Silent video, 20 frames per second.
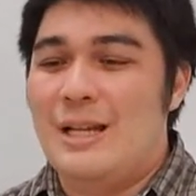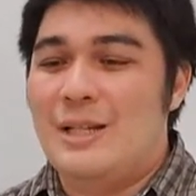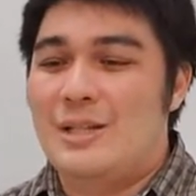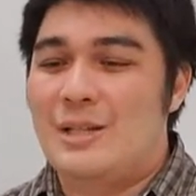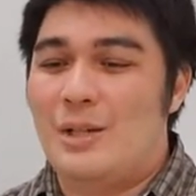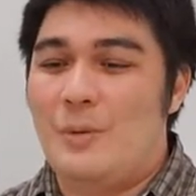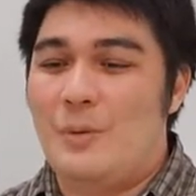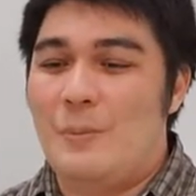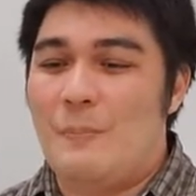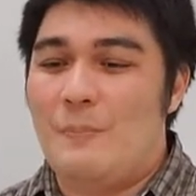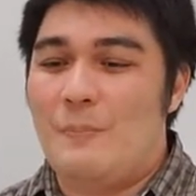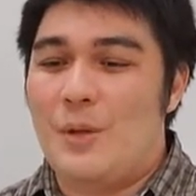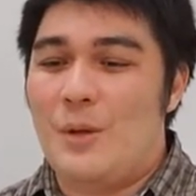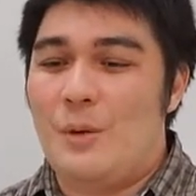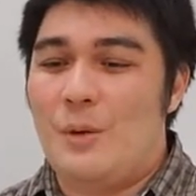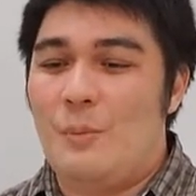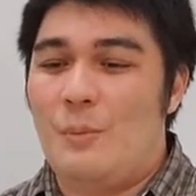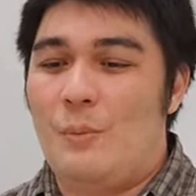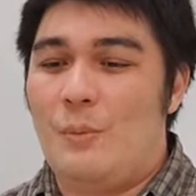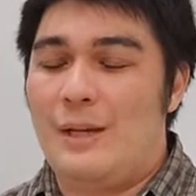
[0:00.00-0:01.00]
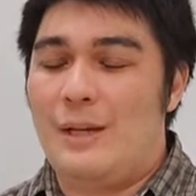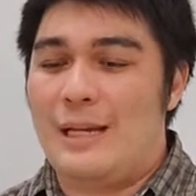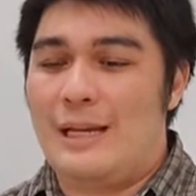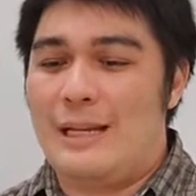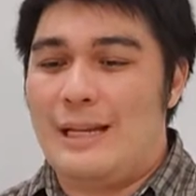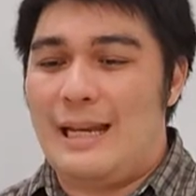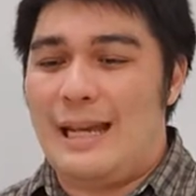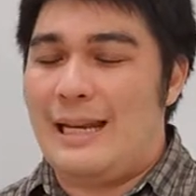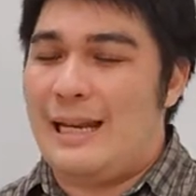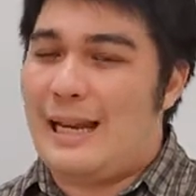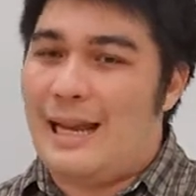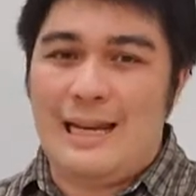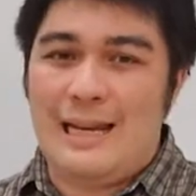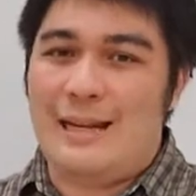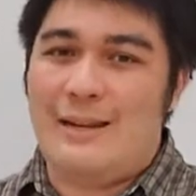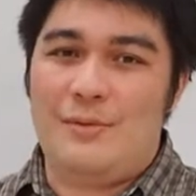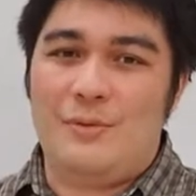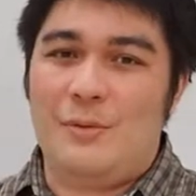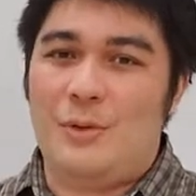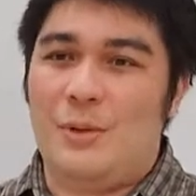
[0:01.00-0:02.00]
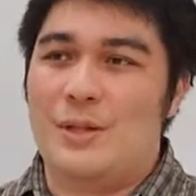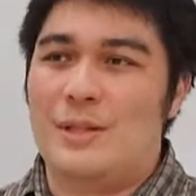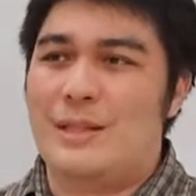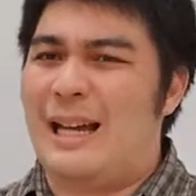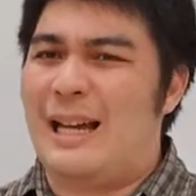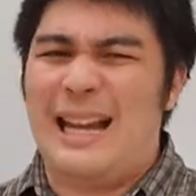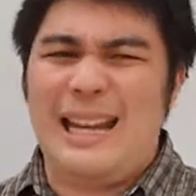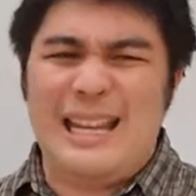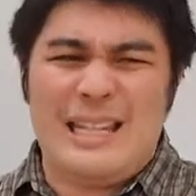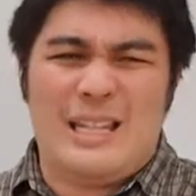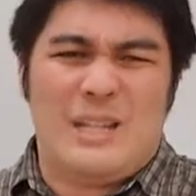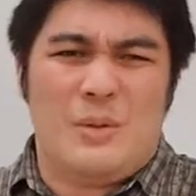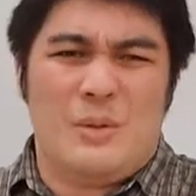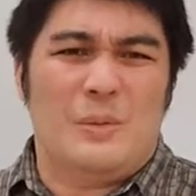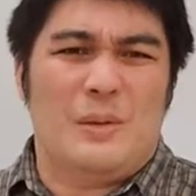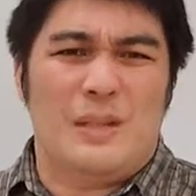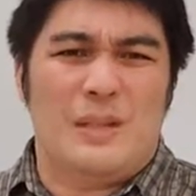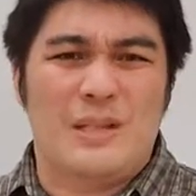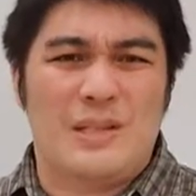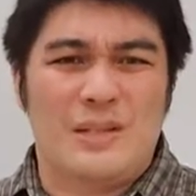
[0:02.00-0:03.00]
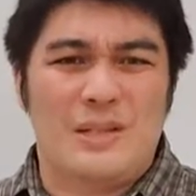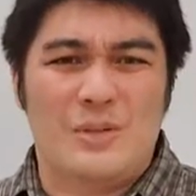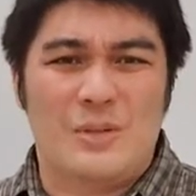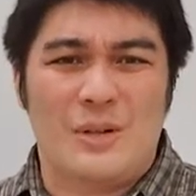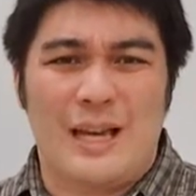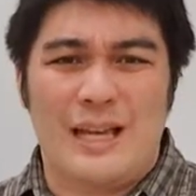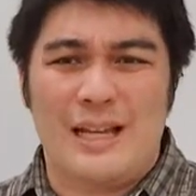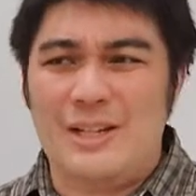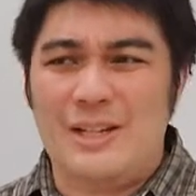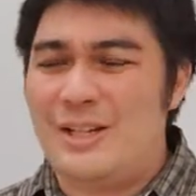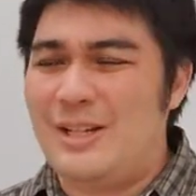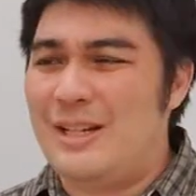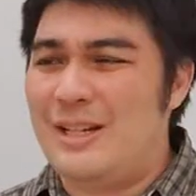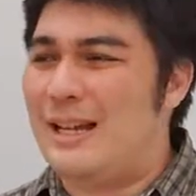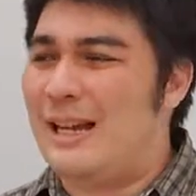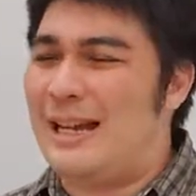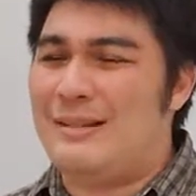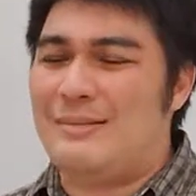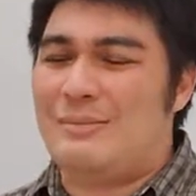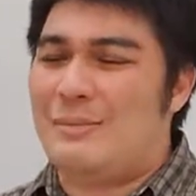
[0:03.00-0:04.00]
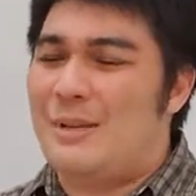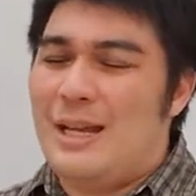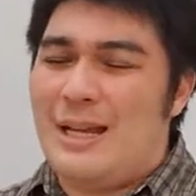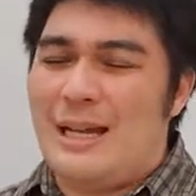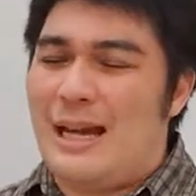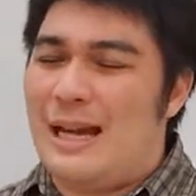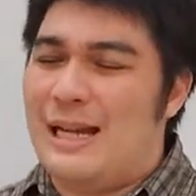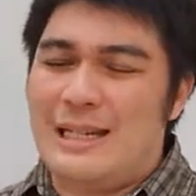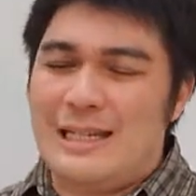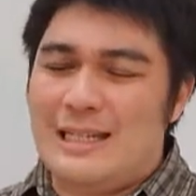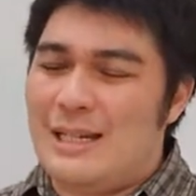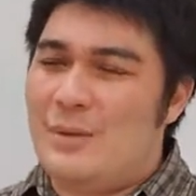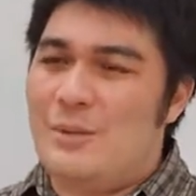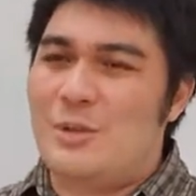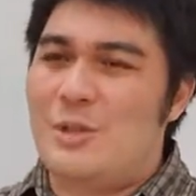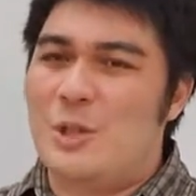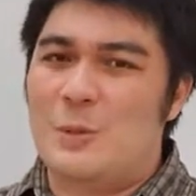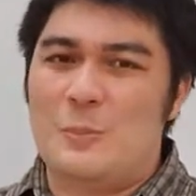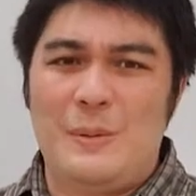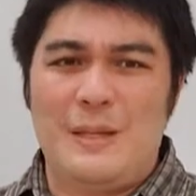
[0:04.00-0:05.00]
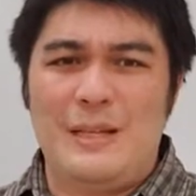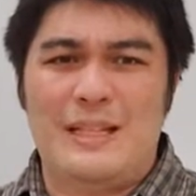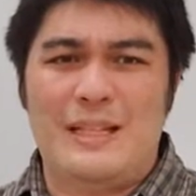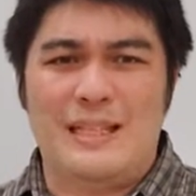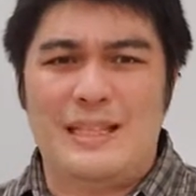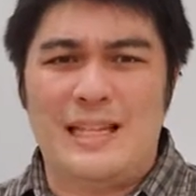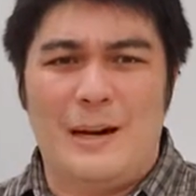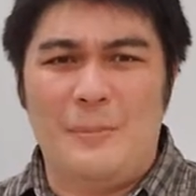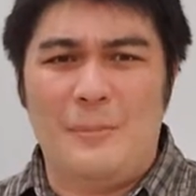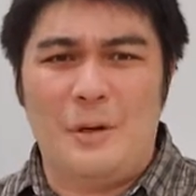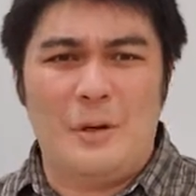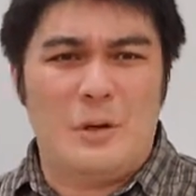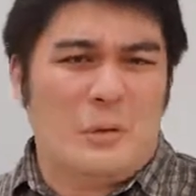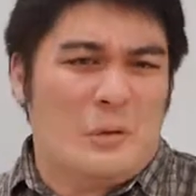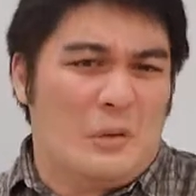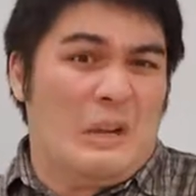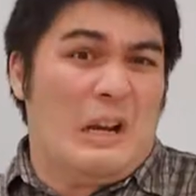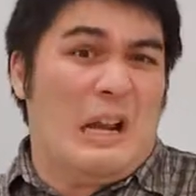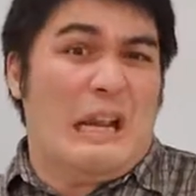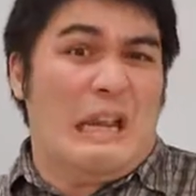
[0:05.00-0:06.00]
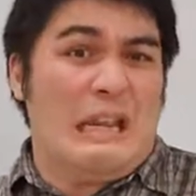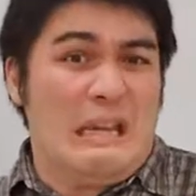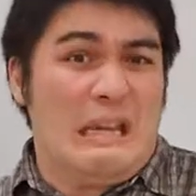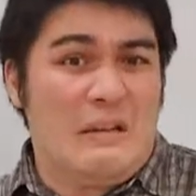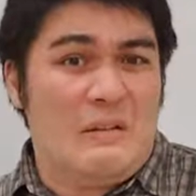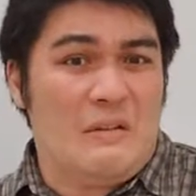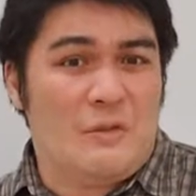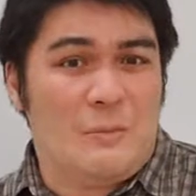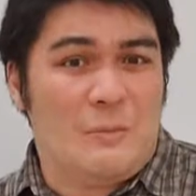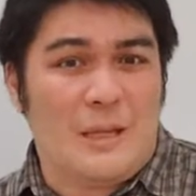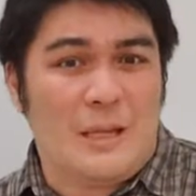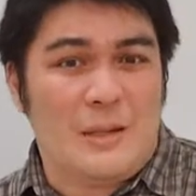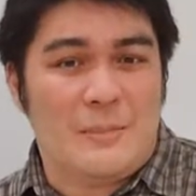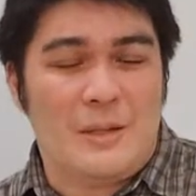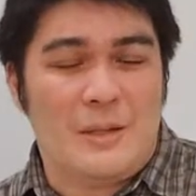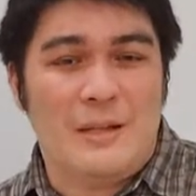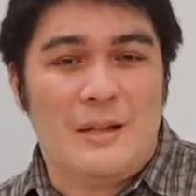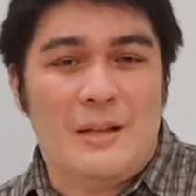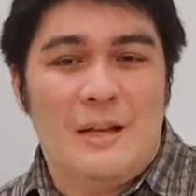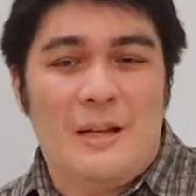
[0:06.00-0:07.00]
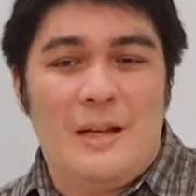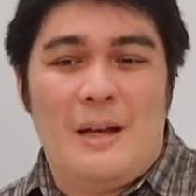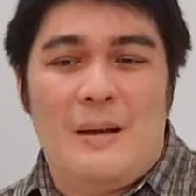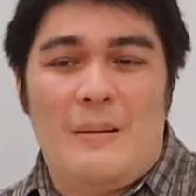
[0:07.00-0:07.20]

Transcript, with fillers: So what I, and, and I, of course, I knew this strategy. I, I guess I was just being stubborn or naive, maybe.